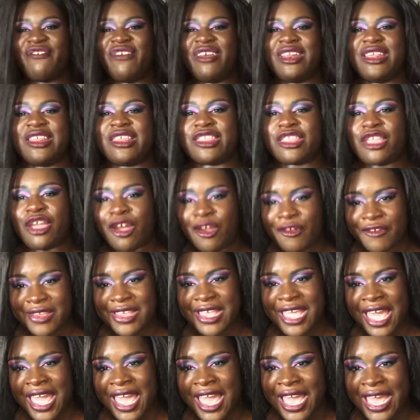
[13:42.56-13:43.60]
for this story
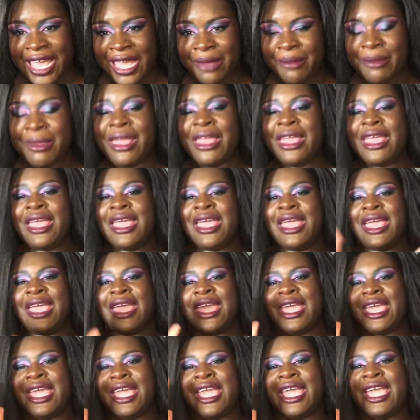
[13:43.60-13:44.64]
time.
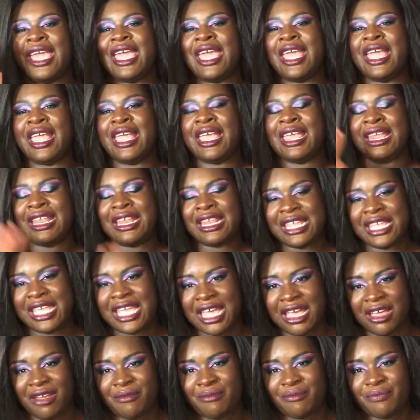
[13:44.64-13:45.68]
And
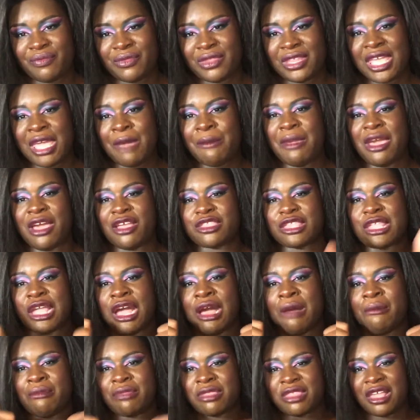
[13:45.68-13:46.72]
yeah, give me a
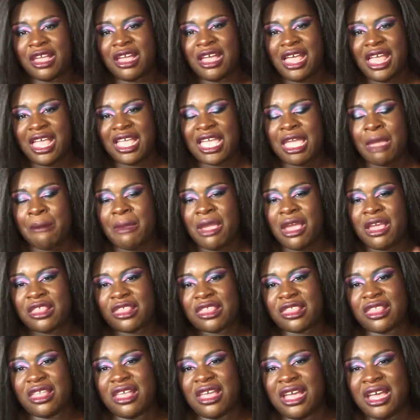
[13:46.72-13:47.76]
thumbs up, give me a,
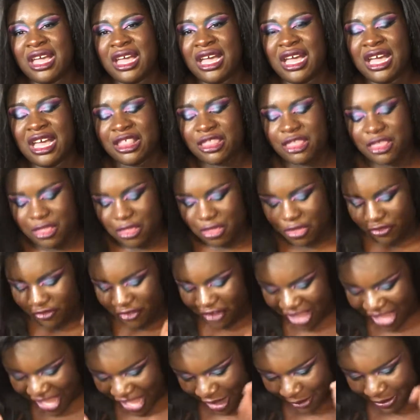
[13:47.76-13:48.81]
uh, a
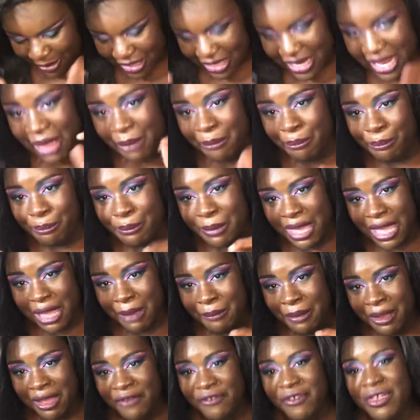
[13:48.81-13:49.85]
subscribe, hit that bell
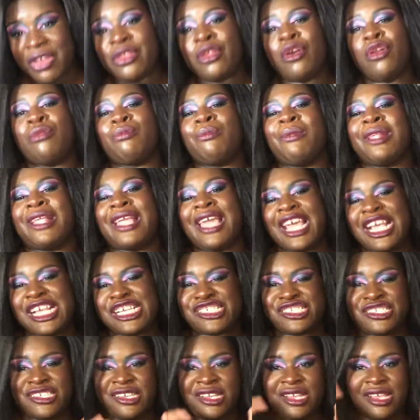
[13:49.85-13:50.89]
button for
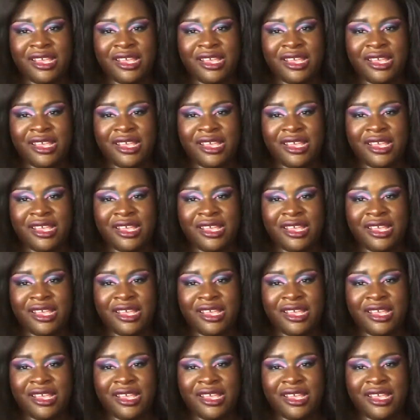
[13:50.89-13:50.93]
notification.